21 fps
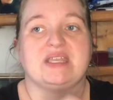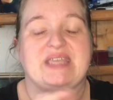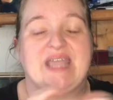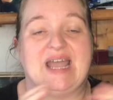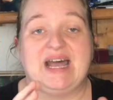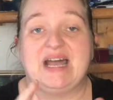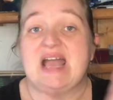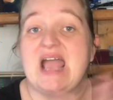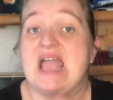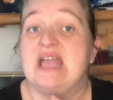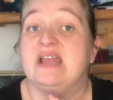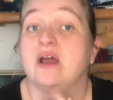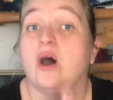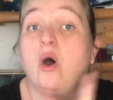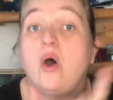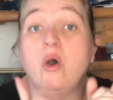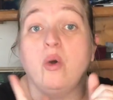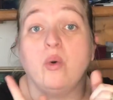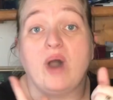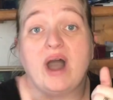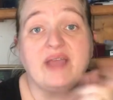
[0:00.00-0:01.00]
yeah, and
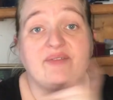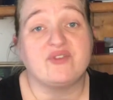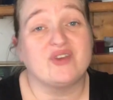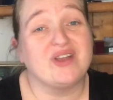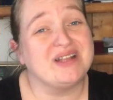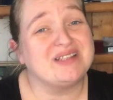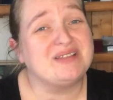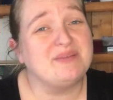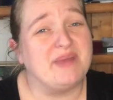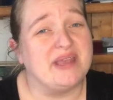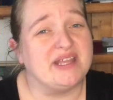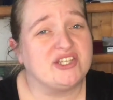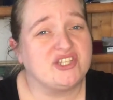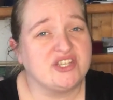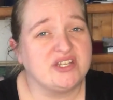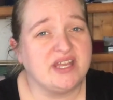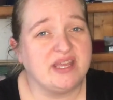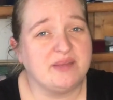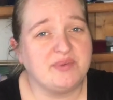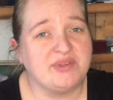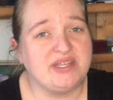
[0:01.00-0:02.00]
oh, I forgot to
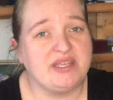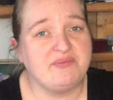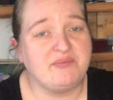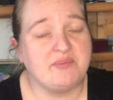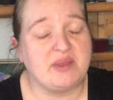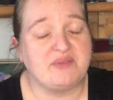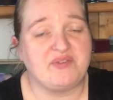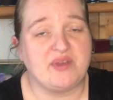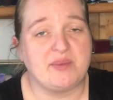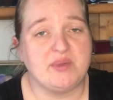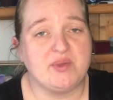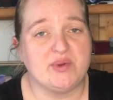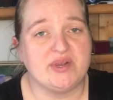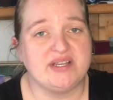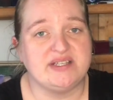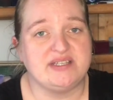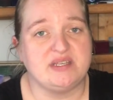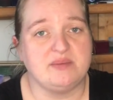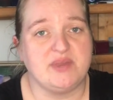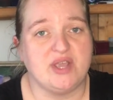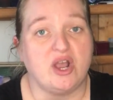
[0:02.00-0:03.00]
mention, I believe in my
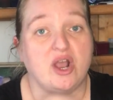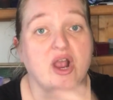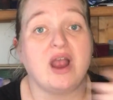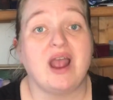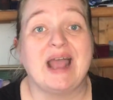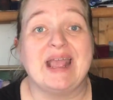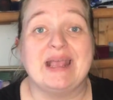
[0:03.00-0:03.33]
February TBR,